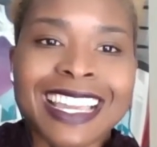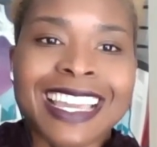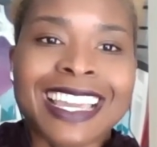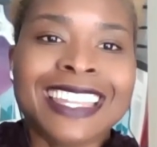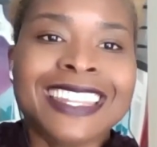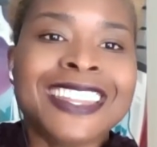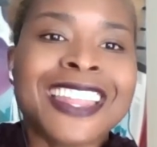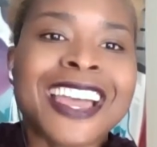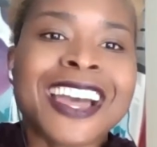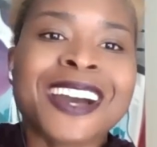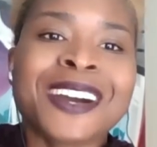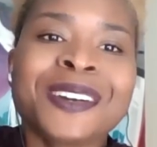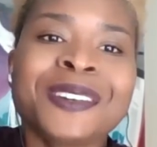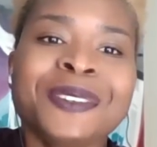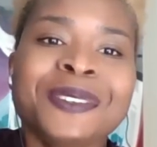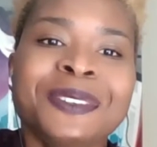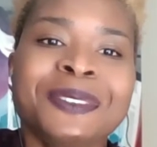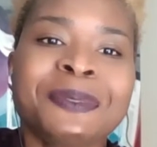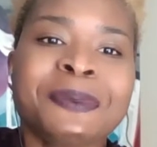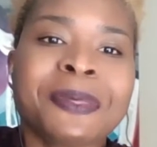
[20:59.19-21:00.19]
And
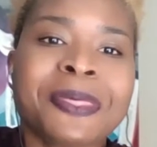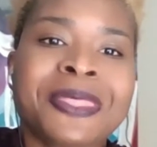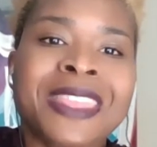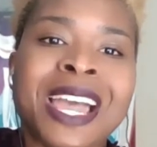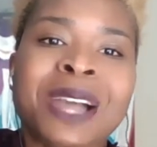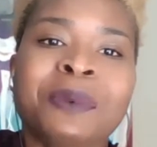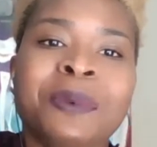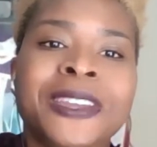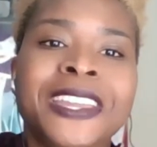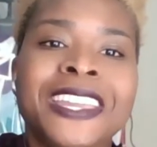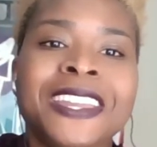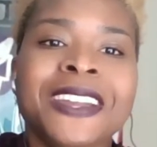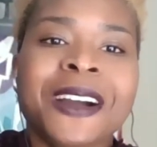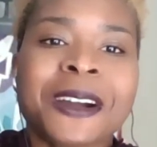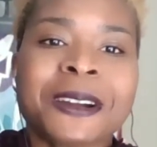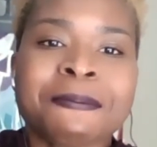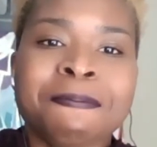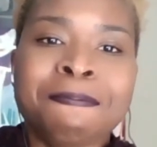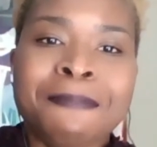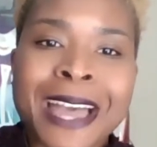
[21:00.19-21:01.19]
now that we
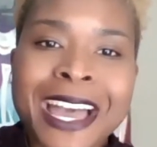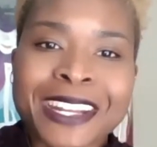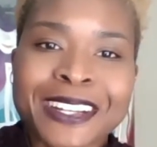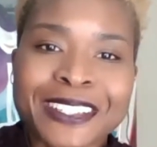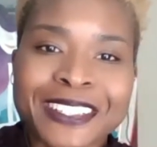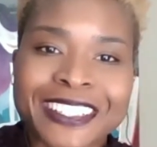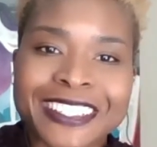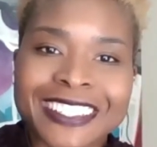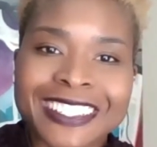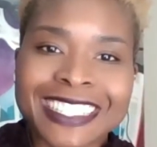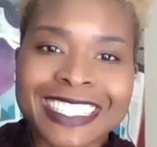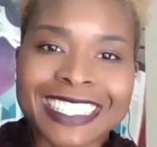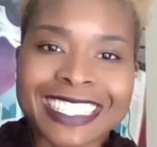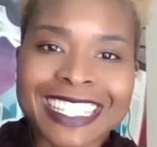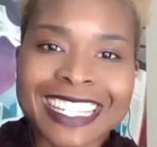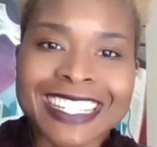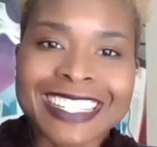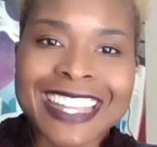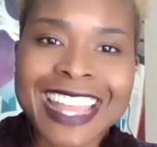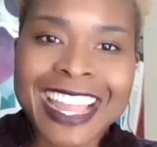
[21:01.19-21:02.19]
are better
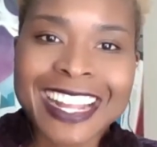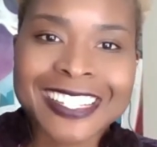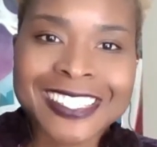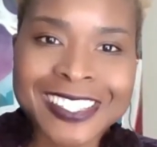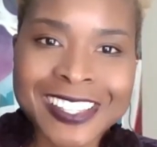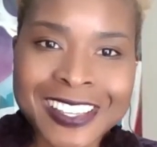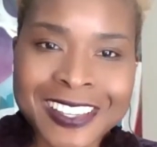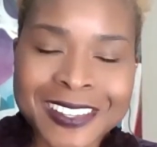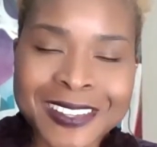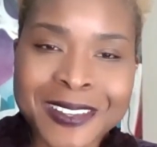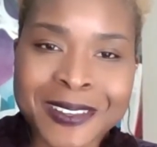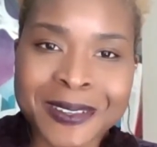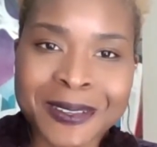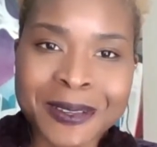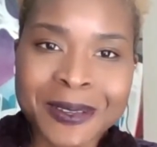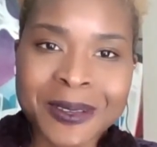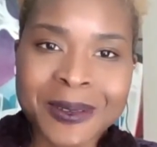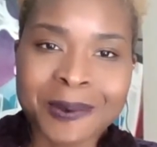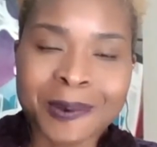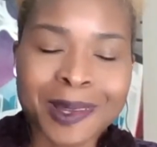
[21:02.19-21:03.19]
connected
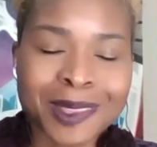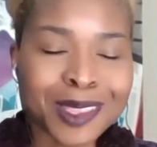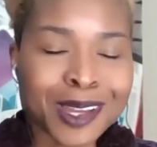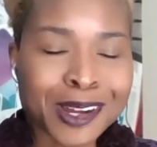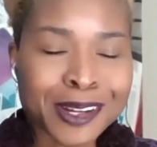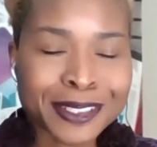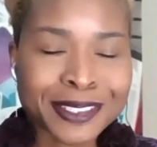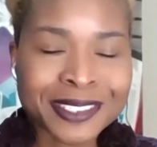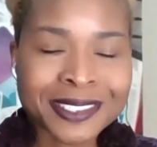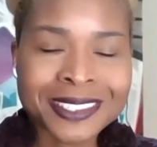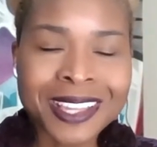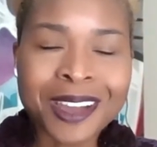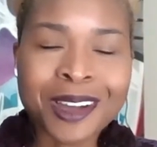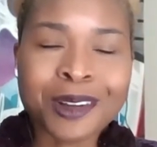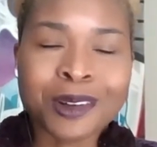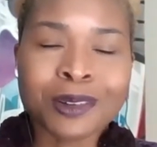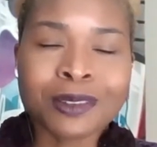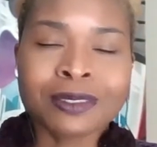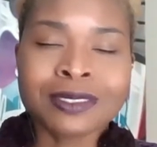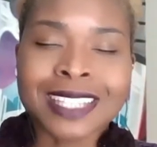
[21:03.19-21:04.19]
with
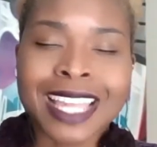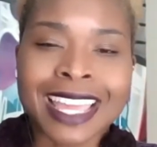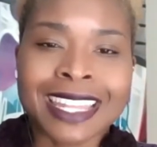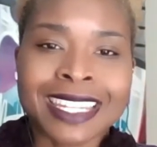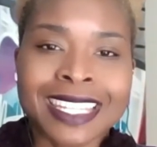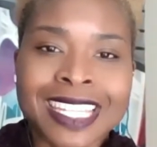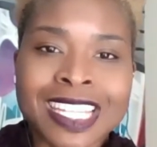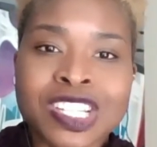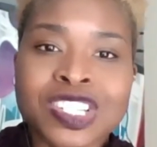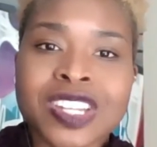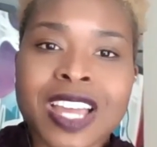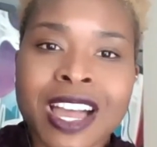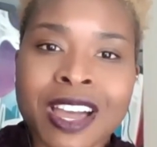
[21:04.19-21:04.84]
ourselves and each